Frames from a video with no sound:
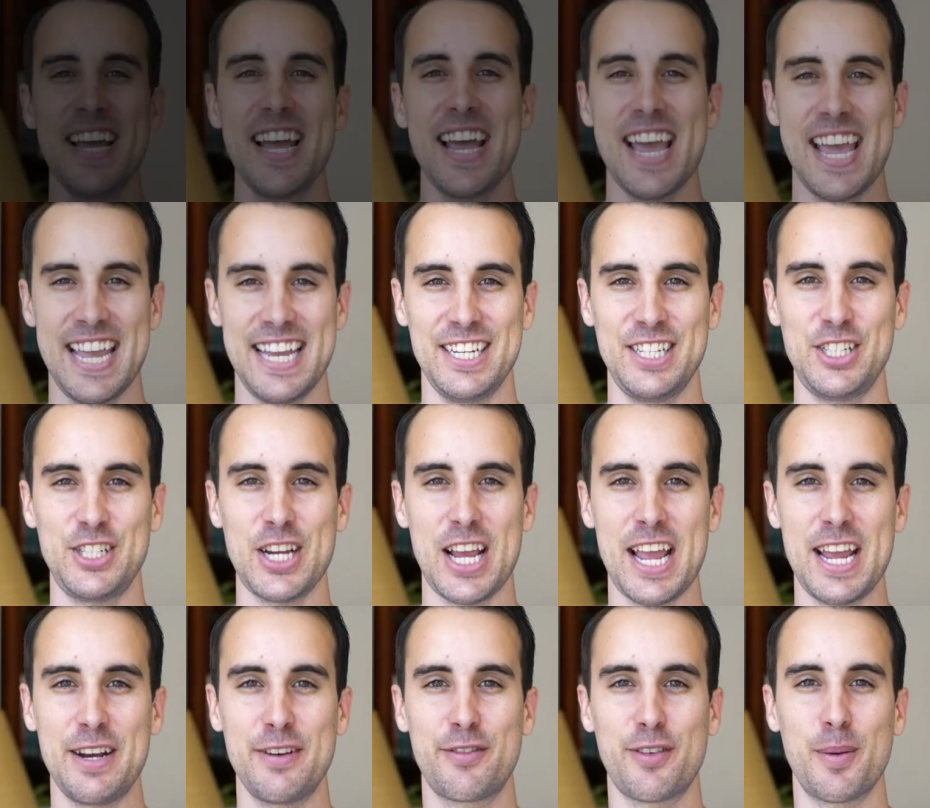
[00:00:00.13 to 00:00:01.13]
Hey, it's
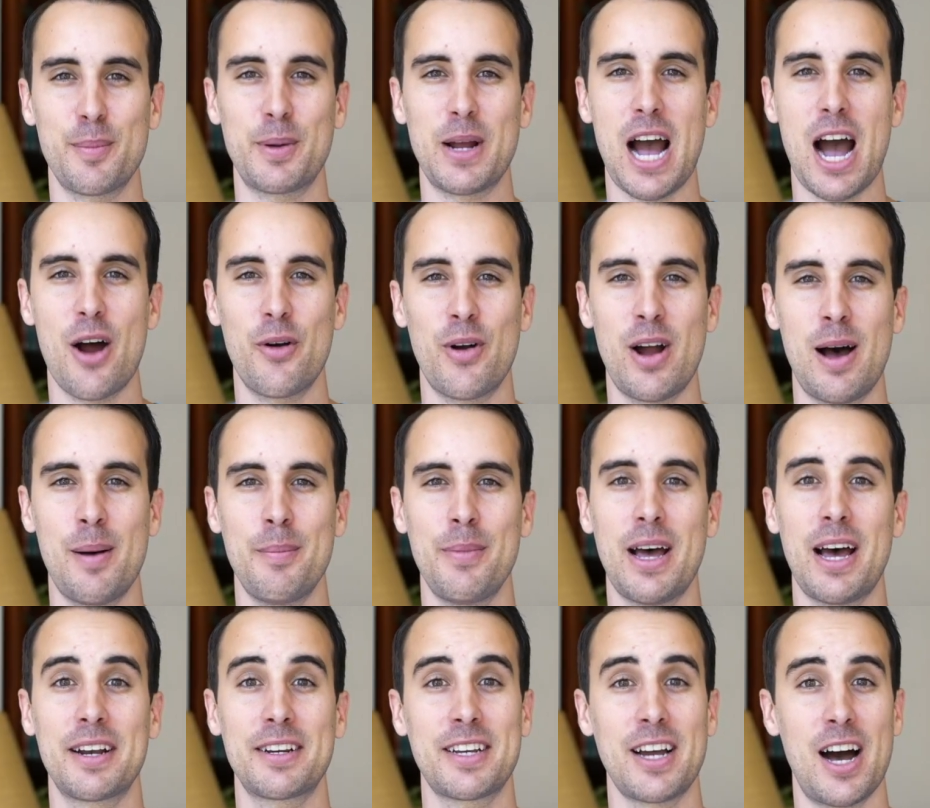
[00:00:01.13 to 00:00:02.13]
Shane from
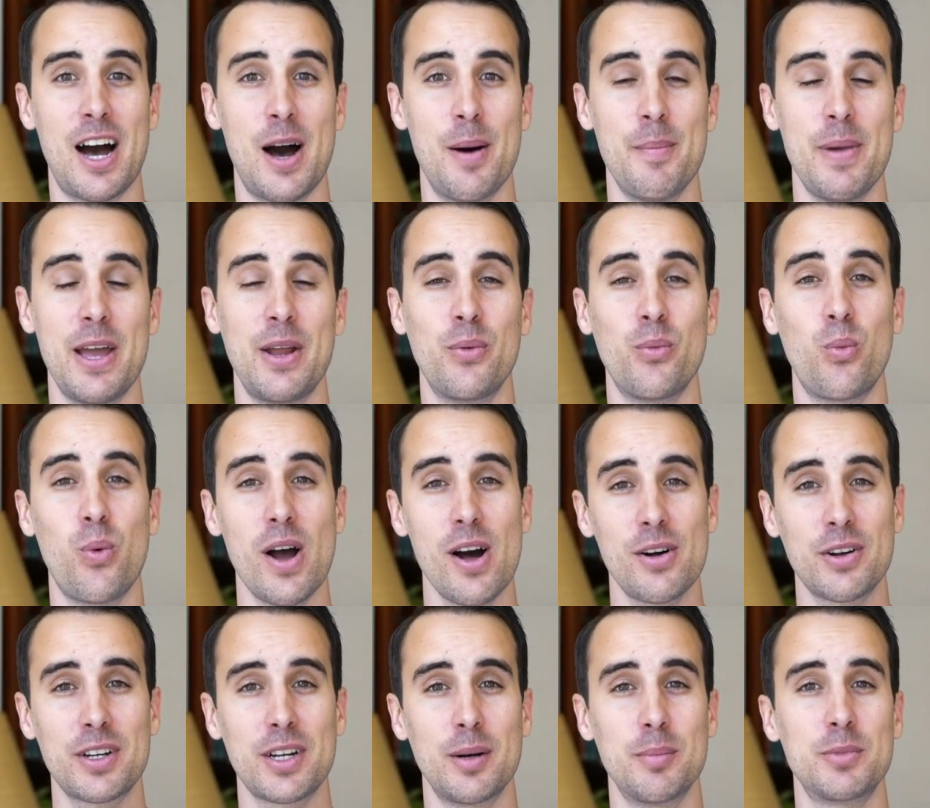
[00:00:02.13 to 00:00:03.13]
GotROM.com, and
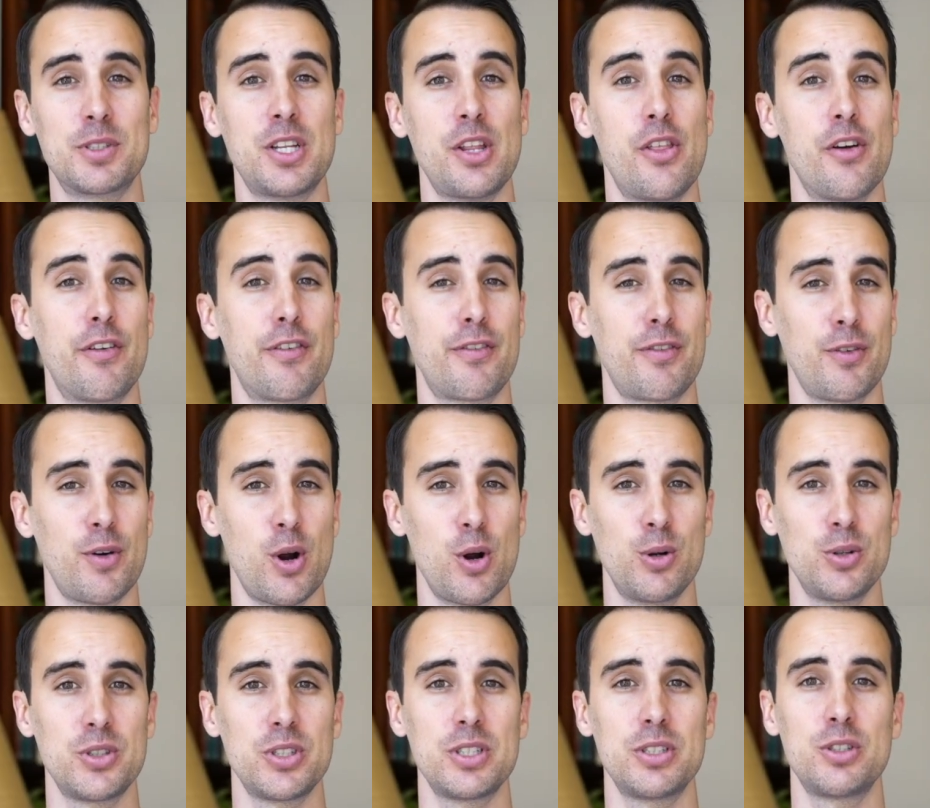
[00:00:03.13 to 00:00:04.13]
welcome to the
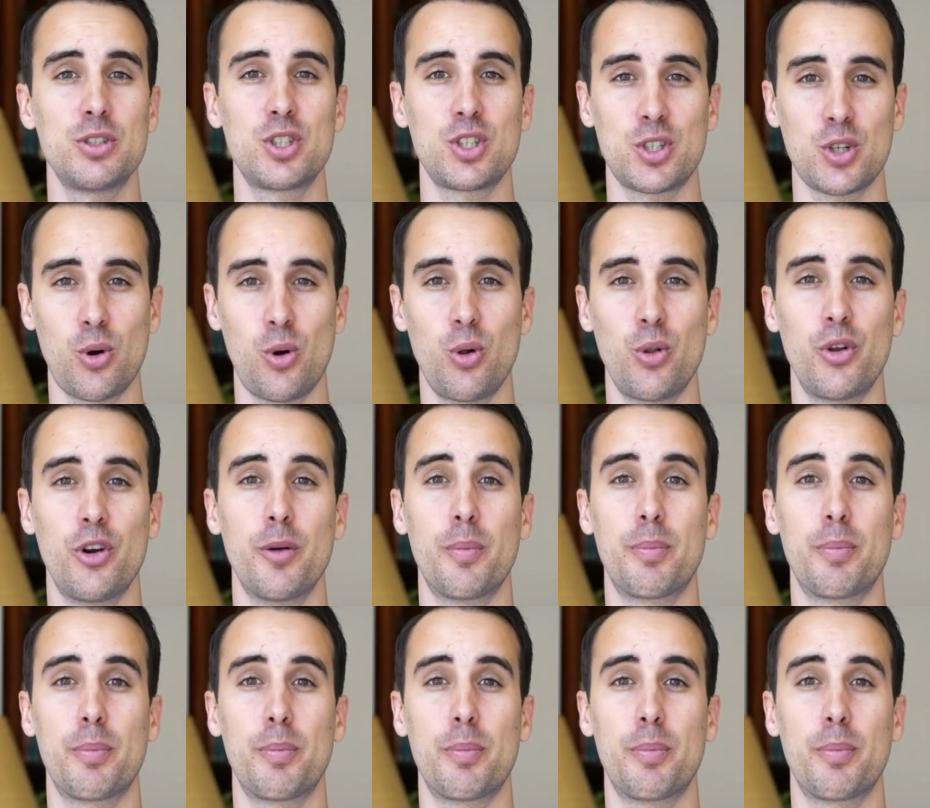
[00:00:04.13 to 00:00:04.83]
Frozen Shoulder